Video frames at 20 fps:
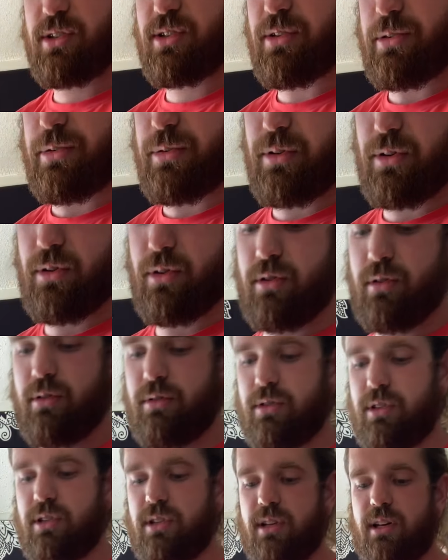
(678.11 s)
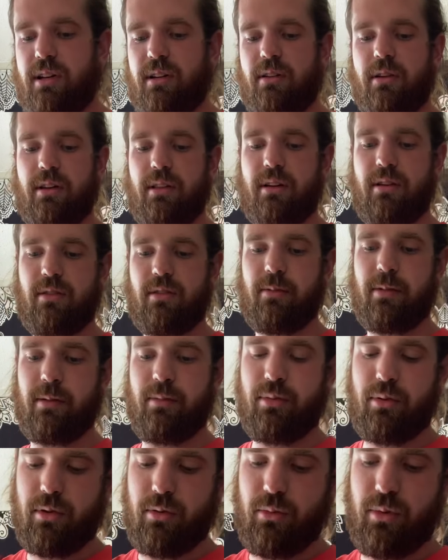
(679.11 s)
so they're all setting right there to be
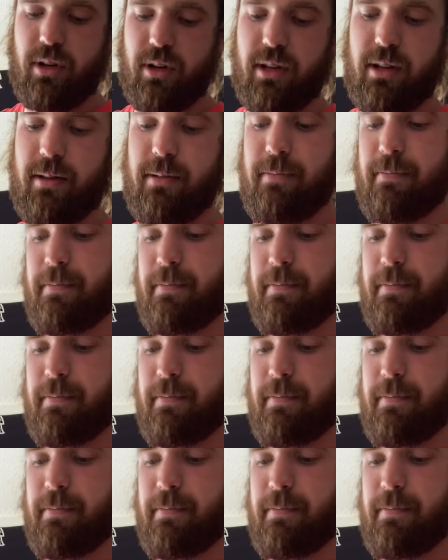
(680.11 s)
put away.